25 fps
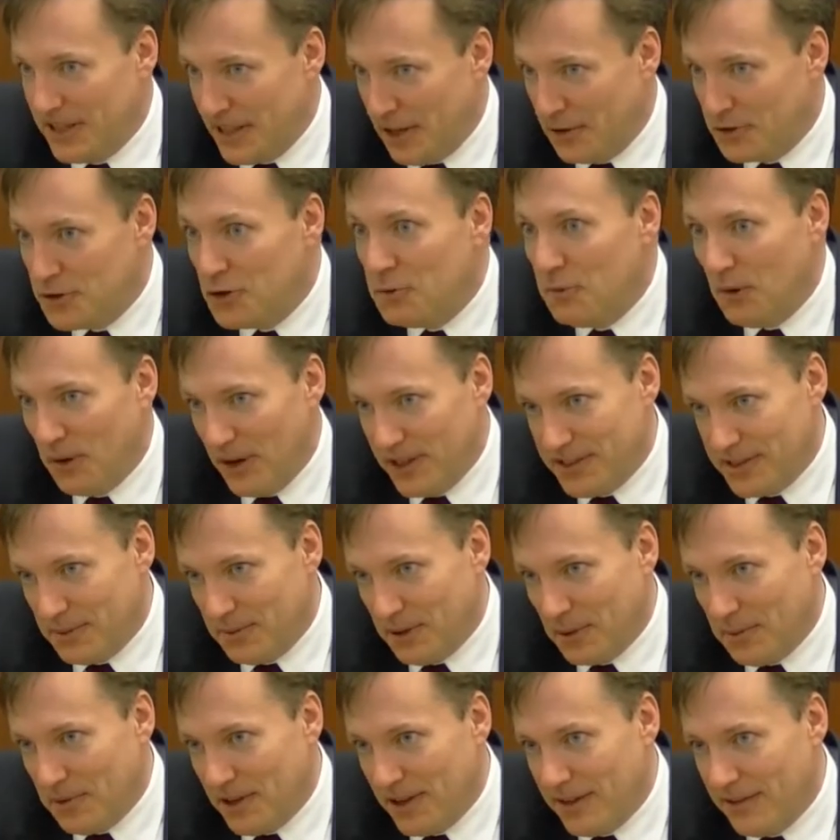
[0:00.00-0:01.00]
now two boys
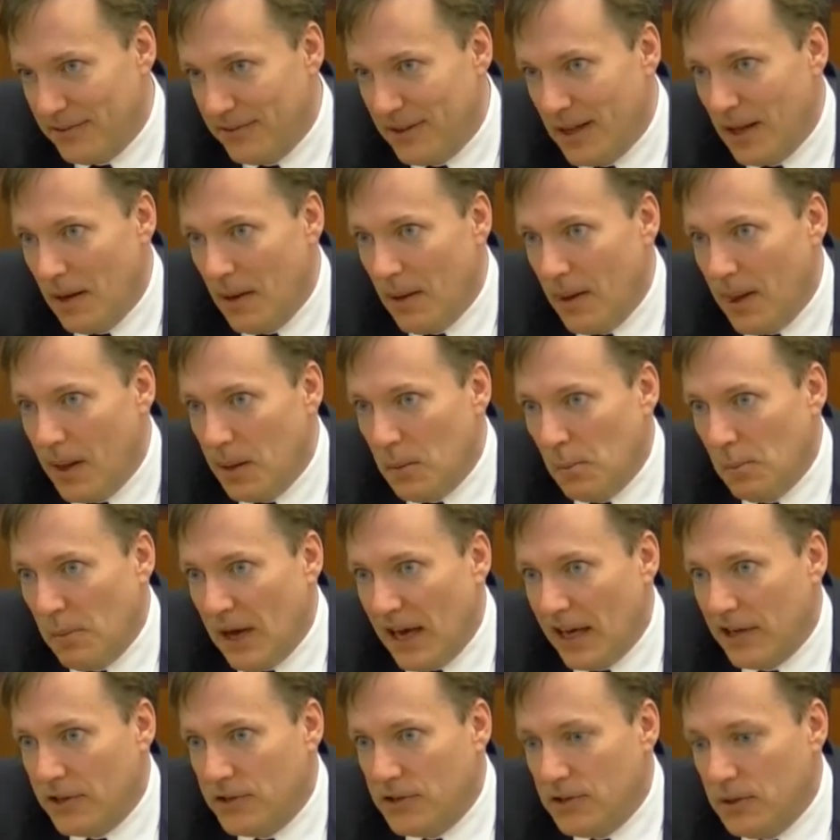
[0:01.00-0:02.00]
and my wife,
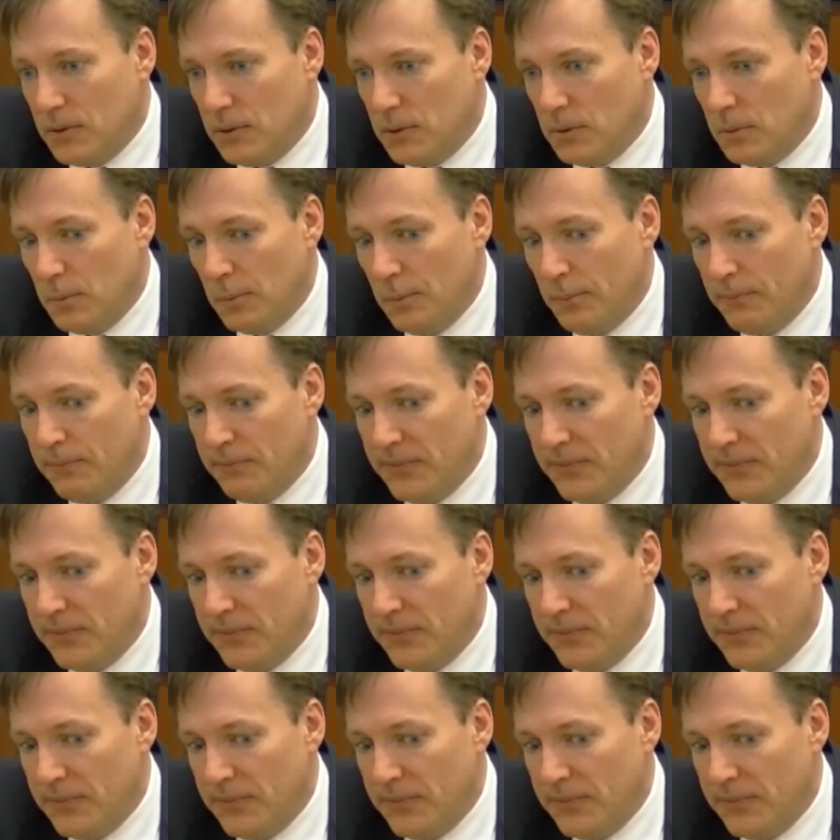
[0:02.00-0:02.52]
back to